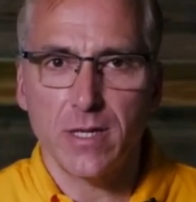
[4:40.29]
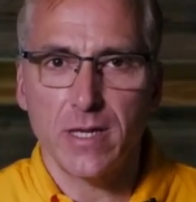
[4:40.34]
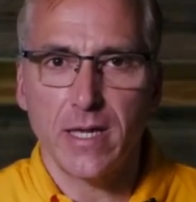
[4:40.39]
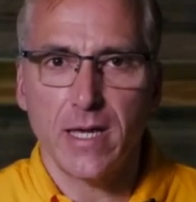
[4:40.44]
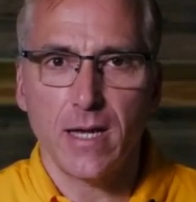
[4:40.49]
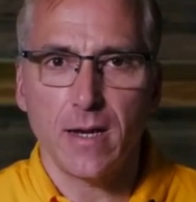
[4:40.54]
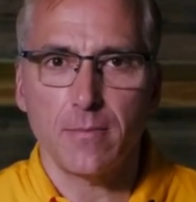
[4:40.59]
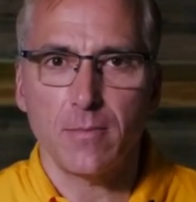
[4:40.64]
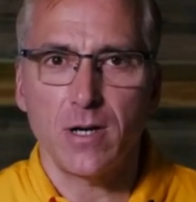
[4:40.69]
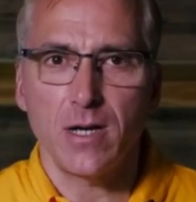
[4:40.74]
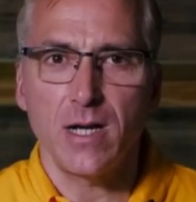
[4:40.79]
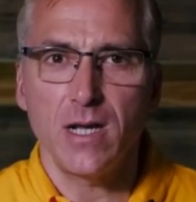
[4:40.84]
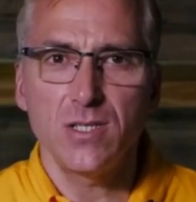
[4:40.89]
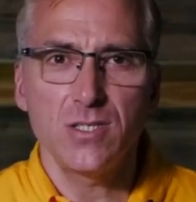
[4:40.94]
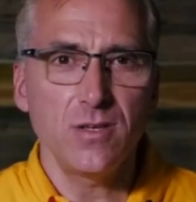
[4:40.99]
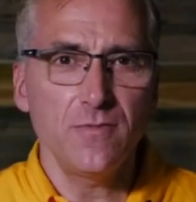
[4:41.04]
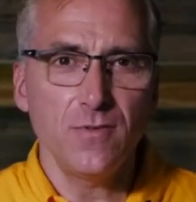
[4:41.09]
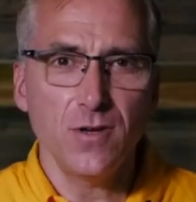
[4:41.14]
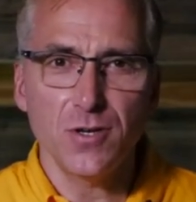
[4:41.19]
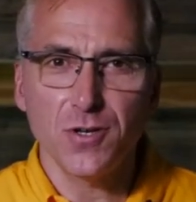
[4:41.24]
the camera
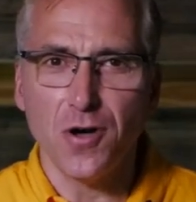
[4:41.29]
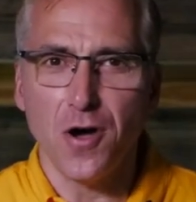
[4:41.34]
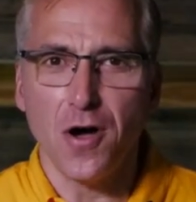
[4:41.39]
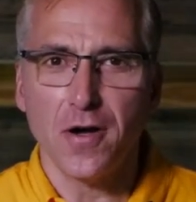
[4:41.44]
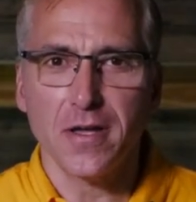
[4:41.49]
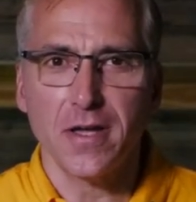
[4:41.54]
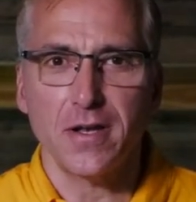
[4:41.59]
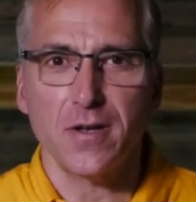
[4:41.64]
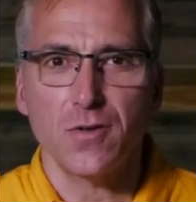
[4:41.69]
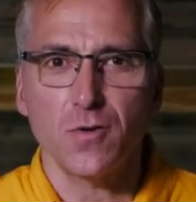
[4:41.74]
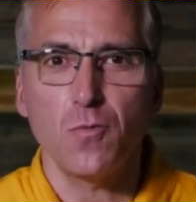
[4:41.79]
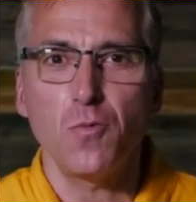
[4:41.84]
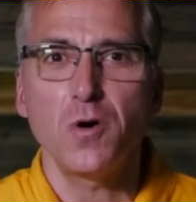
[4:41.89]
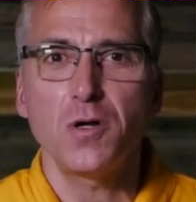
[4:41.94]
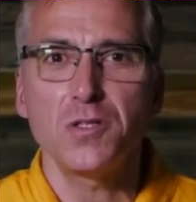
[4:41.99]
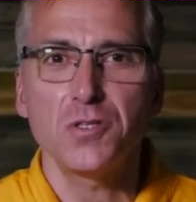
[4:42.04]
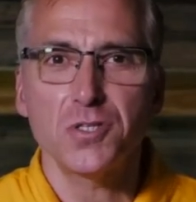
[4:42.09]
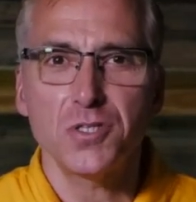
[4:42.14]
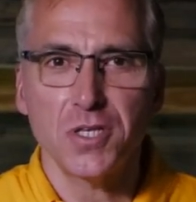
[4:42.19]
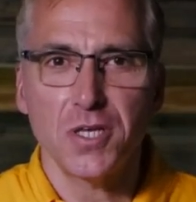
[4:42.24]
as if you're talking to
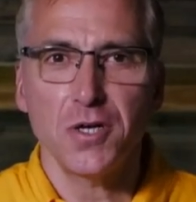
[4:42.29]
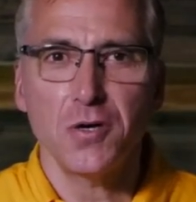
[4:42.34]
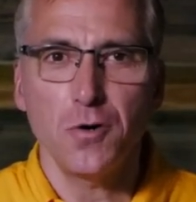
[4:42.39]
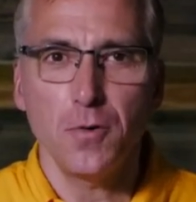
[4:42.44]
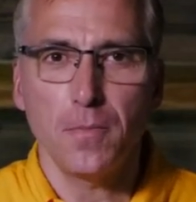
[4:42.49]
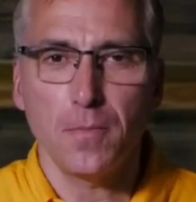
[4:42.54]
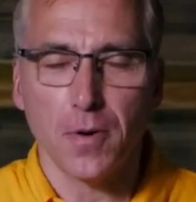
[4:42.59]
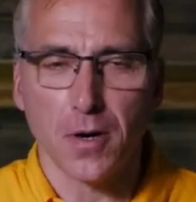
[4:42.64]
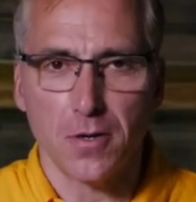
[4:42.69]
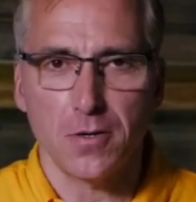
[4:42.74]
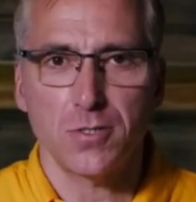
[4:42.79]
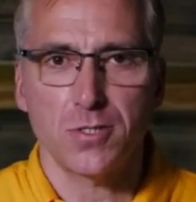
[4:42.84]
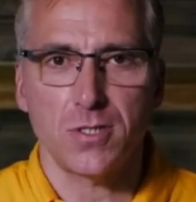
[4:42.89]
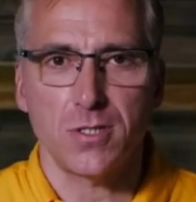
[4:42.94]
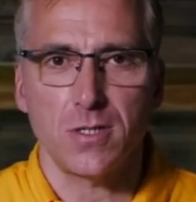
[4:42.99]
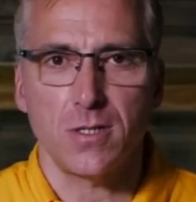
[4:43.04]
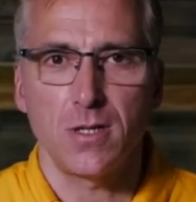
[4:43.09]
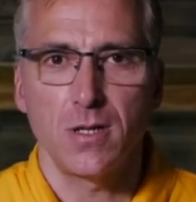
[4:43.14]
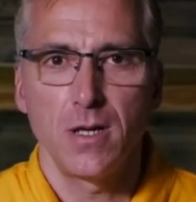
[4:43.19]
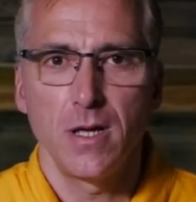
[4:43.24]
one single
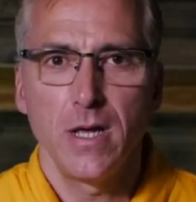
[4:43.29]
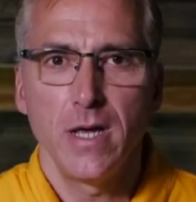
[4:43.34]
person.